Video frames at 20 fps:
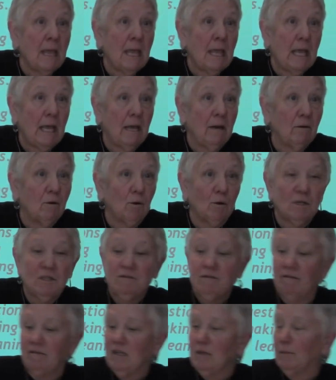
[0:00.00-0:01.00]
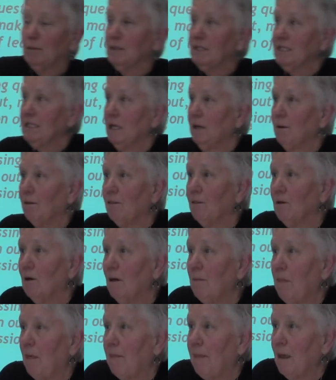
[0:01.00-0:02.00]
And of course, 50%
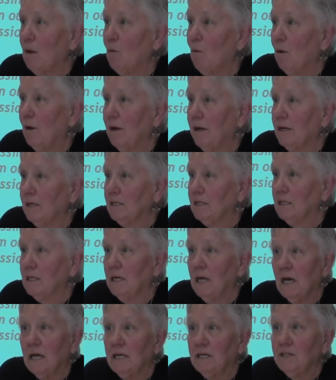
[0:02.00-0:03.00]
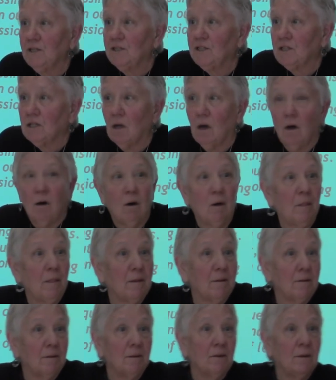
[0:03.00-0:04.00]
thought that they wanted guns on
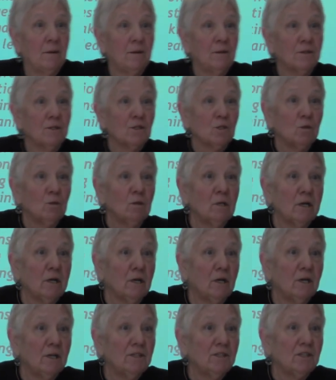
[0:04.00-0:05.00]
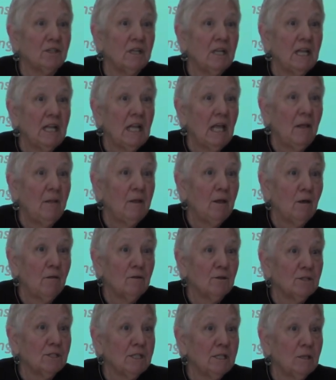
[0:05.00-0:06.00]
the school guards and the
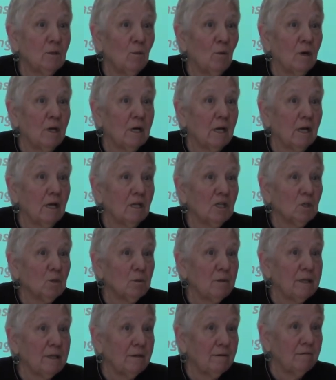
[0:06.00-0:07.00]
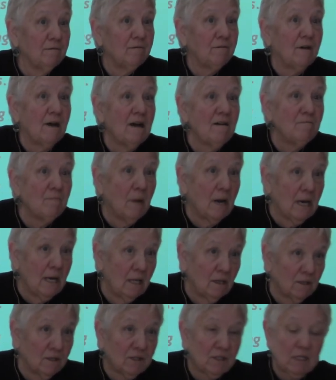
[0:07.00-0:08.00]
others didn't want guns within five
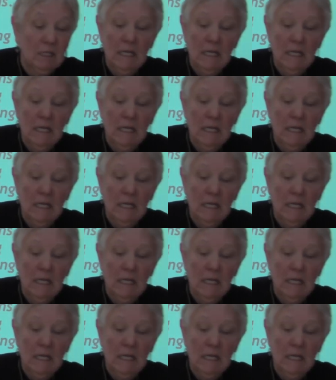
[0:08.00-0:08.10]
miles.